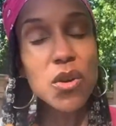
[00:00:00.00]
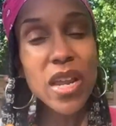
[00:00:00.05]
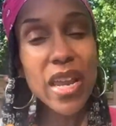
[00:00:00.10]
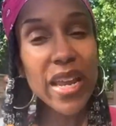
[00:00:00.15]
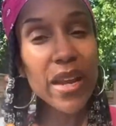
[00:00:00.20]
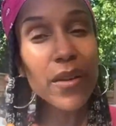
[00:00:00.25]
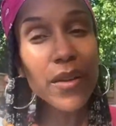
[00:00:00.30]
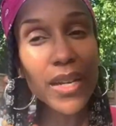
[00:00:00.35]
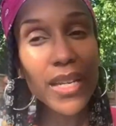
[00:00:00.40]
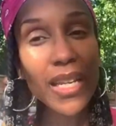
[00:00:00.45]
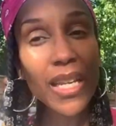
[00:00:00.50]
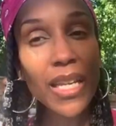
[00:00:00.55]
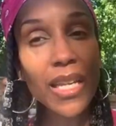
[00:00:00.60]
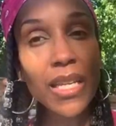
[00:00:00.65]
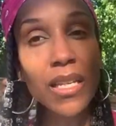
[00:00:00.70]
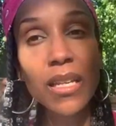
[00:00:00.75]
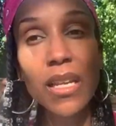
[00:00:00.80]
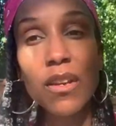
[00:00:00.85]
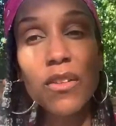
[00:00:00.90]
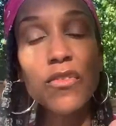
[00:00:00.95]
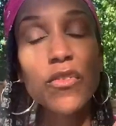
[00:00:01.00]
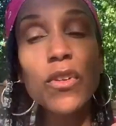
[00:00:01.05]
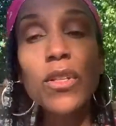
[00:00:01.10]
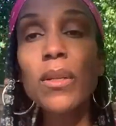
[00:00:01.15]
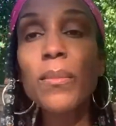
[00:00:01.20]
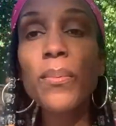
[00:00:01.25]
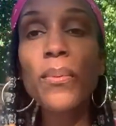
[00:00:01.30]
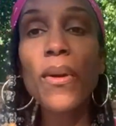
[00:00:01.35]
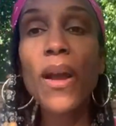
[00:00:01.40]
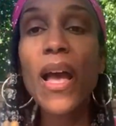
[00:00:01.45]
arrogant, full
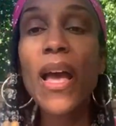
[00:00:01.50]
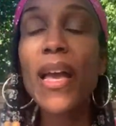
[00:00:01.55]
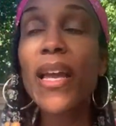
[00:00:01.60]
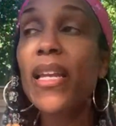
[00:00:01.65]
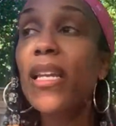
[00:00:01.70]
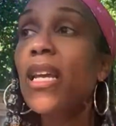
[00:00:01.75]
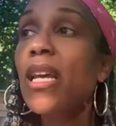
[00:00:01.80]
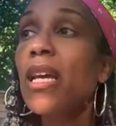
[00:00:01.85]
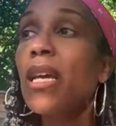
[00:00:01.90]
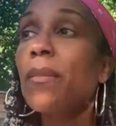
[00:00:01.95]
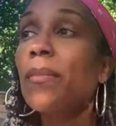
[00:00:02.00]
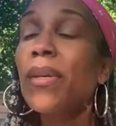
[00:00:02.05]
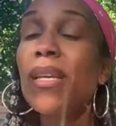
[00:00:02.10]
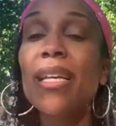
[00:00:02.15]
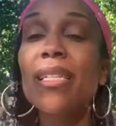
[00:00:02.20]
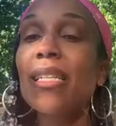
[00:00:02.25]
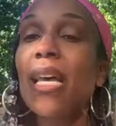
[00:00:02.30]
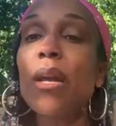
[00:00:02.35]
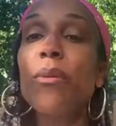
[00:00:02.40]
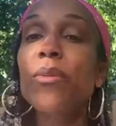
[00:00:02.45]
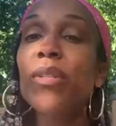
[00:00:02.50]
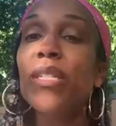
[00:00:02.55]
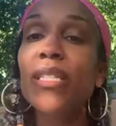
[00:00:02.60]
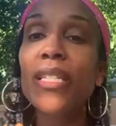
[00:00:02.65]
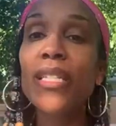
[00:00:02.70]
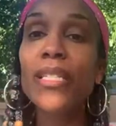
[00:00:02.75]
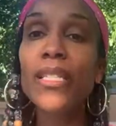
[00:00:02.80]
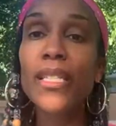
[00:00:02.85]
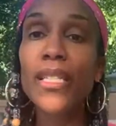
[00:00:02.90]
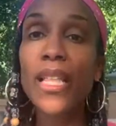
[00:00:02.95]
of pride, because I
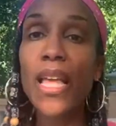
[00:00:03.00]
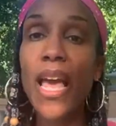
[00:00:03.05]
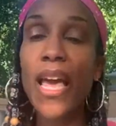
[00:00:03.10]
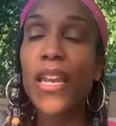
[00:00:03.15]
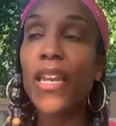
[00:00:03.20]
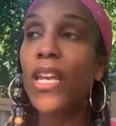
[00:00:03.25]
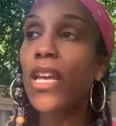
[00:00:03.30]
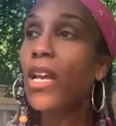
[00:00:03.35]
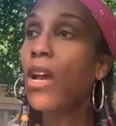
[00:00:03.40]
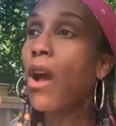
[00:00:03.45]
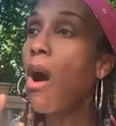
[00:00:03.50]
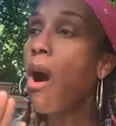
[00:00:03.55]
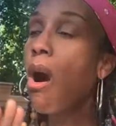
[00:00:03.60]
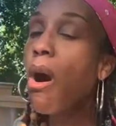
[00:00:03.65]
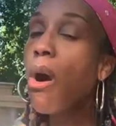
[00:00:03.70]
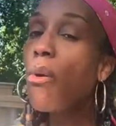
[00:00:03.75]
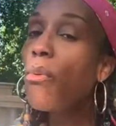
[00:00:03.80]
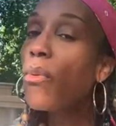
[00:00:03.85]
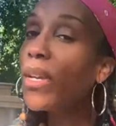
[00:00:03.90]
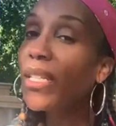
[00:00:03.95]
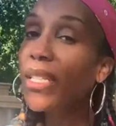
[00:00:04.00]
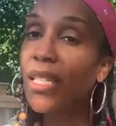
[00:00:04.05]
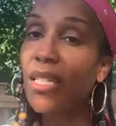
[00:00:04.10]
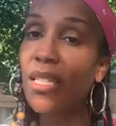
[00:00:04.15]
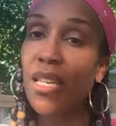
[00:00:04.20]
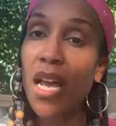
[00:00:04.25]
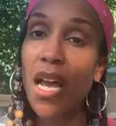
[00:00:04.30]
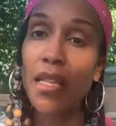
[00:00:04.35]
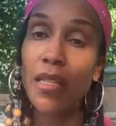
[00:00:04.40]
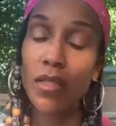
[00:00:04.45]
resist that. Always
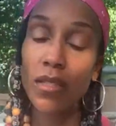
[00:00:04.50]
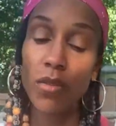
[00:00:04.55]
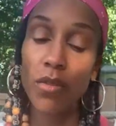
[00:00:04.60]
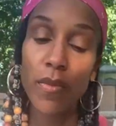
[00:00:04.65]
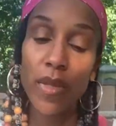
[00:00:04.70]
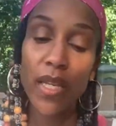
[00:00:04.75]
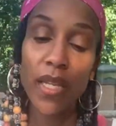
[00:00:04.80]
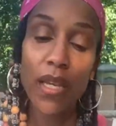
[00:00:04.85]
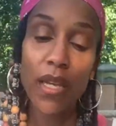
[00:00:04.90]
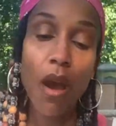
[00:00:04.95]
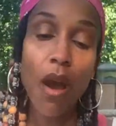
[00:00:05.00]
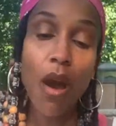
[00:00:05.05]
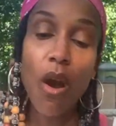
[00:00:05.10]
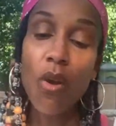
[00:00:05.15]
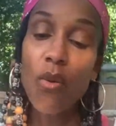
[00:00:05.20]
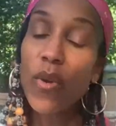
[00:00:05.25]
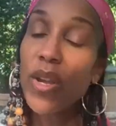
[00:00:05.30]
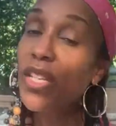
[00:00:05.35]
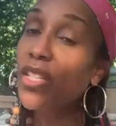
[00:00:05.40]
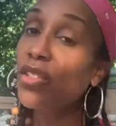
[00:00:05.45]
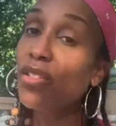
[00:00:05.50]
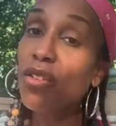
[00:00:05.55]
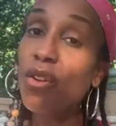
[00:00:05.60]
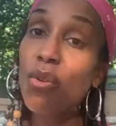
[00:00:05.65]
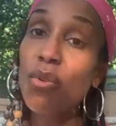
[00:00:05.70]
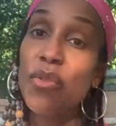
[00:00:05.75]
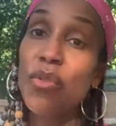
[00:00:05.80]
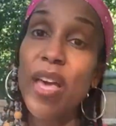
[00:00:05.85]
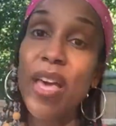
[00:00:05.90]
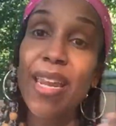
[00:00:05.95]
acknowledge me. Always
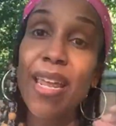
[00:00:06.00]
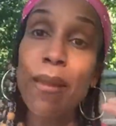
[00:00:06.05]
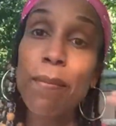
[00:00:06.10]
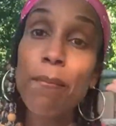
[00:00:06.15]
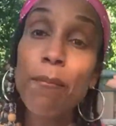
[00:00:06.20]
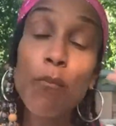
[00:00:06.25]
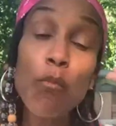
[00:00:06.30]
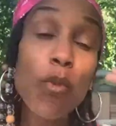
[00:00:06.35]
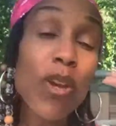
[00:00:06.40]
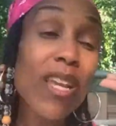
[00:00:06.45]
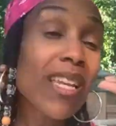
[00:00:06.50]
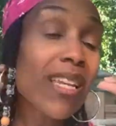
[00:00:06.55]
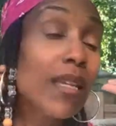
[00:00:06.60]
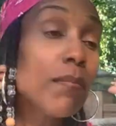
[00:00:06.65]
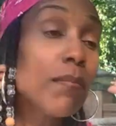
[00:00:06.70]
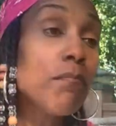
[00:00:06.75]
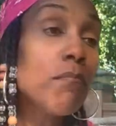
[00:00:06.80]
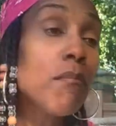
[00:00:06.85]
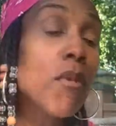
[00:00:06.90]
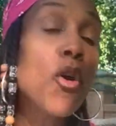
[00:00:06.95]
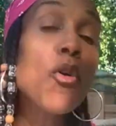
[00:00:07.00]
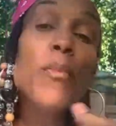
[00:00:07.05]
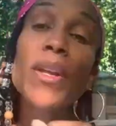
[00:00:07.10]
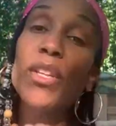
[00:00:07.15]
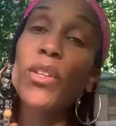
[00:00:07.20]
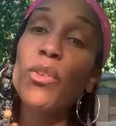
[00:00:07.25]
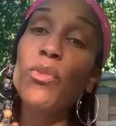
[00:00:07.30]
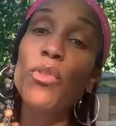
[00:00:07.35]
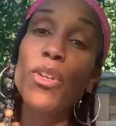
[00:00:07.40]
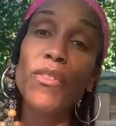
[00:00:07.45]
know that at any
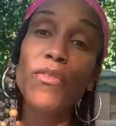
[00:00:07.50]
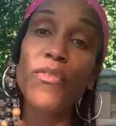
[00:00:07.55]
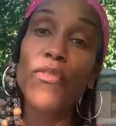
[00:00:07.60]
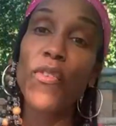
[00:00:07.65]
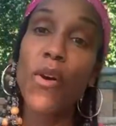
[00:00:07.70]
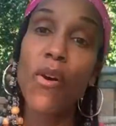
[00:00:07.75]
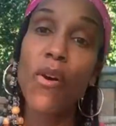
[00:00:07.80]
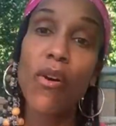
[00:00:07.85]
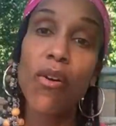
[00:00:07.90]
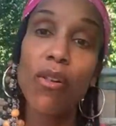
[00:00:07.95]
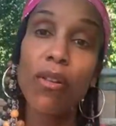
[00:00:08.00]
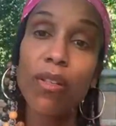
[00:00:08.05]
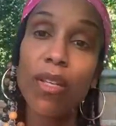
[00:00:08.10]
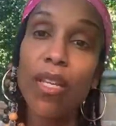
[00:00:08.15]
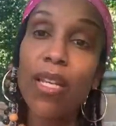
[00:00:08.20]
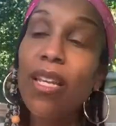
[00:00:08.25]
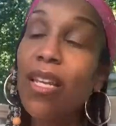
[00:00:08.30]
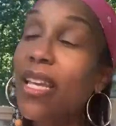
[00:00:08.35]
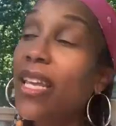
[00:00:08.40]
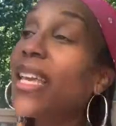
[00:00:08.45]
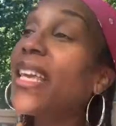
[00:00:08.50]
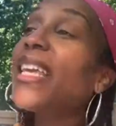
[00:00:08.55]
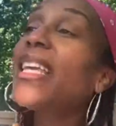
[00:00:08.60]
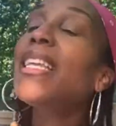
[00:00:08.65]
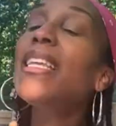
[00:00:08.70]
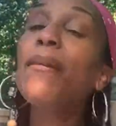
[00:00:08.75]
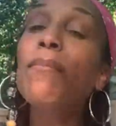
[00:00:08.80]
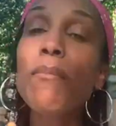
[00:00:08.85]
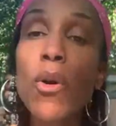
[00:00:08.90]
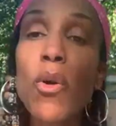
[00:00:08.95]
moment you could fall,
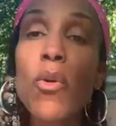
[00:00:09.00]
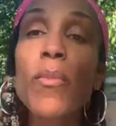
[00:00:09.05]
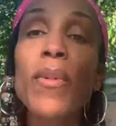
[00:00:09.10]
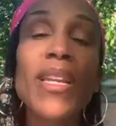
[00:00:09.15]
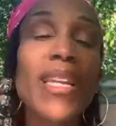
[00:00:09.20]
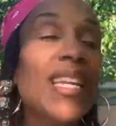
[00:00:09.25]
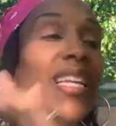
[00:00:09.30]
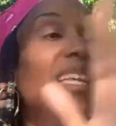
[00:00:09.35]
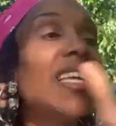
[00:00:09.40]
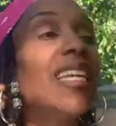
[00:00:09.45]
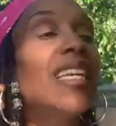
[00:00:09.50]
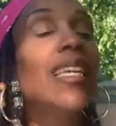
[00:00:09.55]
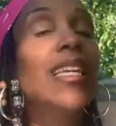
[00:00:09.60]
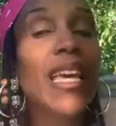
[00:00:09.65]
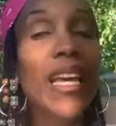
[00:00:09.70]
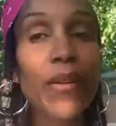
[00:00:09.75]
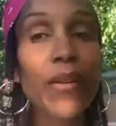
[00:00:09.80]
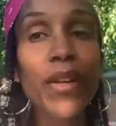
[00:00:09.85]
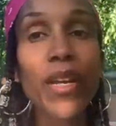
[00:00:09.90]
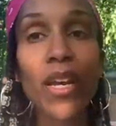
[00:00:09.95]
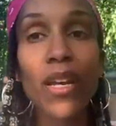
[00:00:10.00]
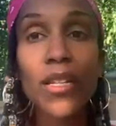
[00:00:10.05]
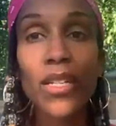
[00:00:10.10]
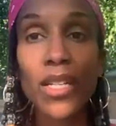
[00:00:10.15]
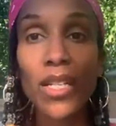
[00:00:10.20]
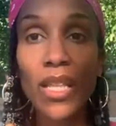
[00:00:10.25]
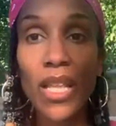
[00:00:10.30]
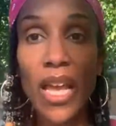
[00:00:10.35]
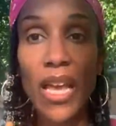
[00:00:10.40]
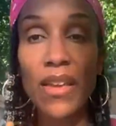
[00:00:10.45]
any moment in any area of
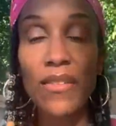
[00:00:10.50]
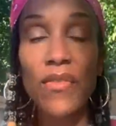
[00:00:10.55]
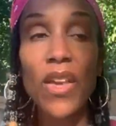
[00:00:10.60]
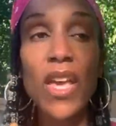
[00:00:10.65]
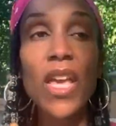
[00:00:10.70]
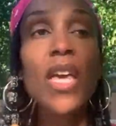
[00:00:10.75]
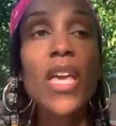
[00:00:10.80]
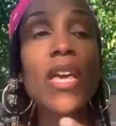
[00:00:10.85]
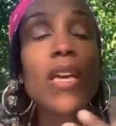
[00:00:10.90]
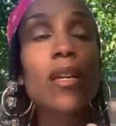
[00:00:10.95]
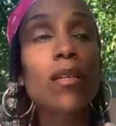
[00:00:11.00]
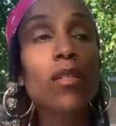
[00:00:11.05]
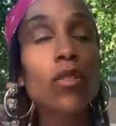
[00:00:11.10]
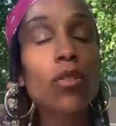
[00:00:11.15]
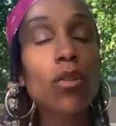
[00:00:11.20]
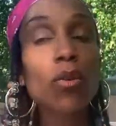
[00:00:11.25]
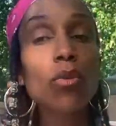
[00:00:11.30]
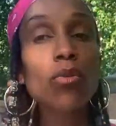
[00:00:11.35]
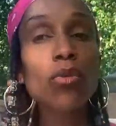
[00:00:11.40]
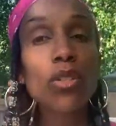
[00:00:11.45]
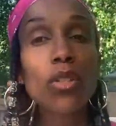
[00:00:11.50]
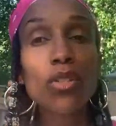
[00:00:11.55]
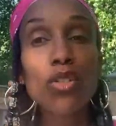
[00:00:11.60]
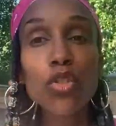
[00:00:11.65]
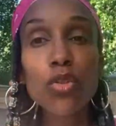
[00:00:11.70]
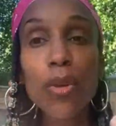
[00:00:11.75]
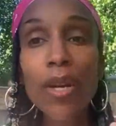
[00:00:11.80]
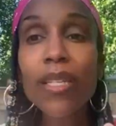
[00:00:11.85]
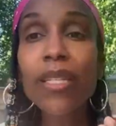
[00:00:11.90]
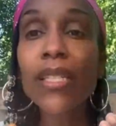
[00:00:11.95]
your life. So
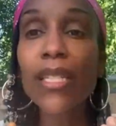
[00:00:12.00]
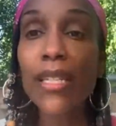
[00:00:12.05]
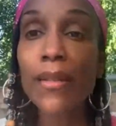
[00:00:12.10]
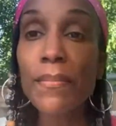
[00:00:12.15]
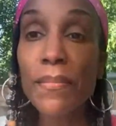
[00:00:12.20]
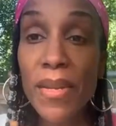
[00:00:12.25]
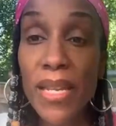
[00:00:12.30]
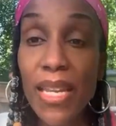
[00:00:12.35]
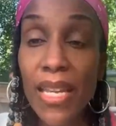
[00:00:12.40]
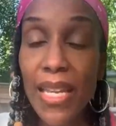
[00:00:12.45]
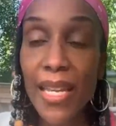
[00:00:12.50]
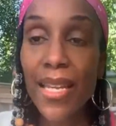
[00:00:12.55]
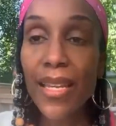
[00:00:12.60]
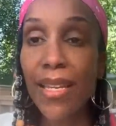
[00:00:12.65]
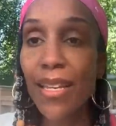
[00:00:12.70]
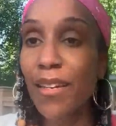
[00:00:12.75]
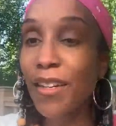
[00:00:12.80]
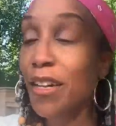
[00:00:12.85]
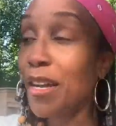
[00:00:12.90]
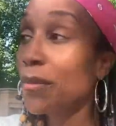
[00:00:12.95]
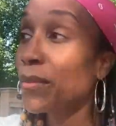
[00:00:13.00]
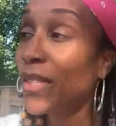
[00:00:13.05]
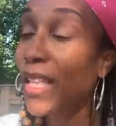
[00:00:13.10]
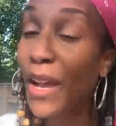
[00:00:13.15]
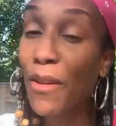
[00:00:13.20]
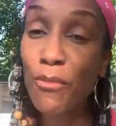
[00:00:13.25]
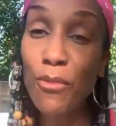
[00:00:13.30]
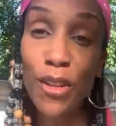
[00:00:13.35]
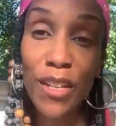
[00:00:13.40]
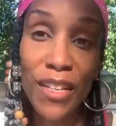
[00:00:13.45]
trust in me. Here comes
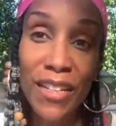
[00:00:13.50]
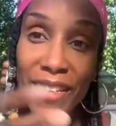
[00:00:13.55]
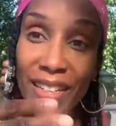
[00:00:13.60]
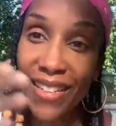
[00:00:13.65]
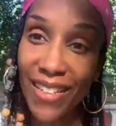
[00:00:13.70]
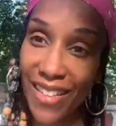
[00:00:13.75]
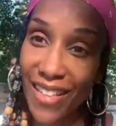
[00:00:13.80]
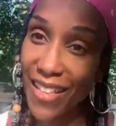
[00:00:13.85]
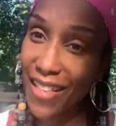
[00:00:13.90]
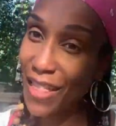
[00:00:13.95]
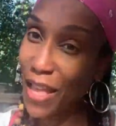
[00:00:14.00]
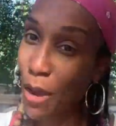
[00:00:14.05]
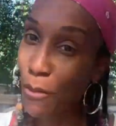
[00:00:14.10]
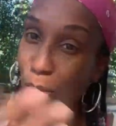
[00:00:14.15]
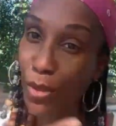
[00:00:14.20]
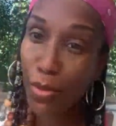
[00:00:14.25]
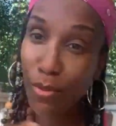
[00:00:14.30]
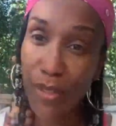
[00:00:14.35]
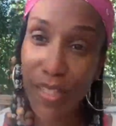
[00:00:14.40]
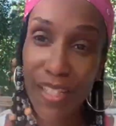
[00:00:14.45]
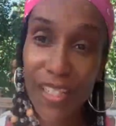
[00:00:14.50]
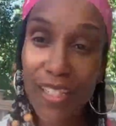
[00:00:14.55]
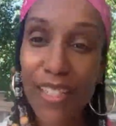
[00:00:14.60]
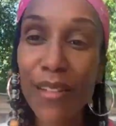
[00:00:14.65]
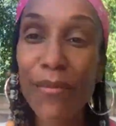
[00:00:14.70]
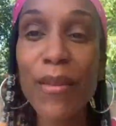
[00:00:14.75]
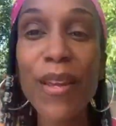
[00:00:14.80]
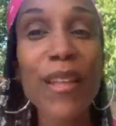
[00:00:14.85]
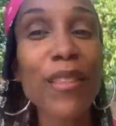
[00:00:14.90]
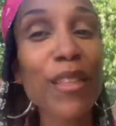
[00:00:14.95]
that wind that was
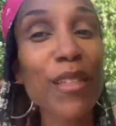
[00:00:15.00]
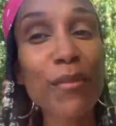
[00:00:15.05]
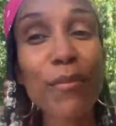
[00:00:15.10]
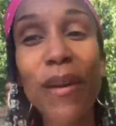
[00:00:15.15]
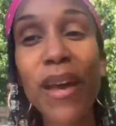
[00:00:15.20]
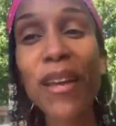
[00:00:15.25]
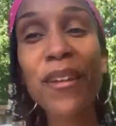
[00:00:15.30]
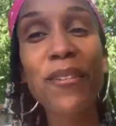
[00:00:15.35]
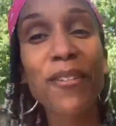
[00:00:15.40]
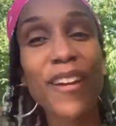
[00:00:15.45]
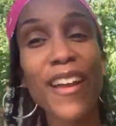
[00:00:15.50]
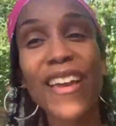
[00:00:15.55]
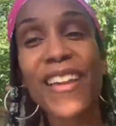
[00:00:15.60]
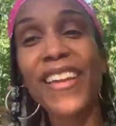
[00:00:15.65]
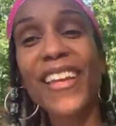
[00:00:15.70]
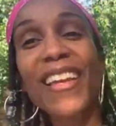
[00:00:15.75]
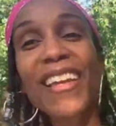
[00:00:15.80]
resisting me on this bike ride,